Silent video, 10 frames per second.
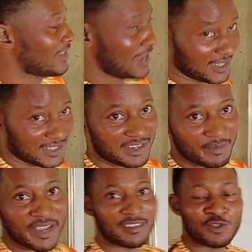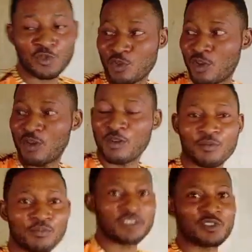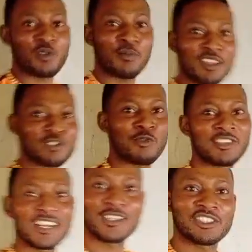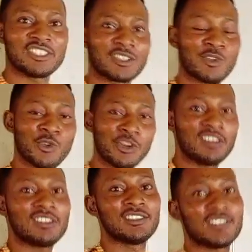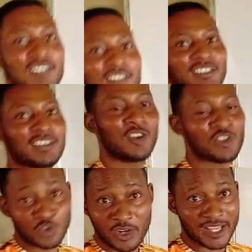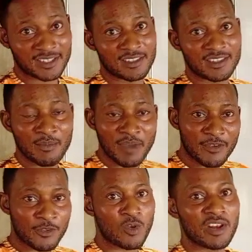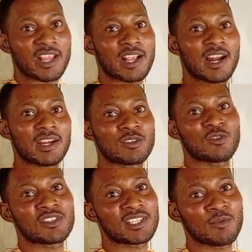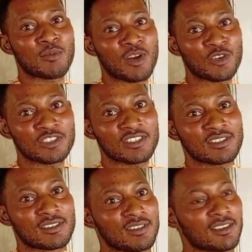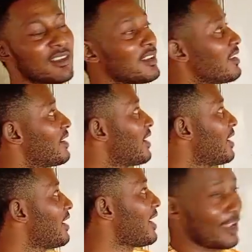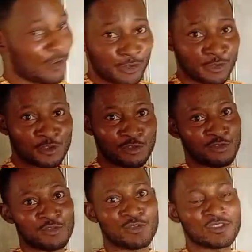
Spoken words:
I still remain Tutor Prince Obaju Daniel Nicole, also known as the Mathaholic Arithophysical Biologist. I urge you to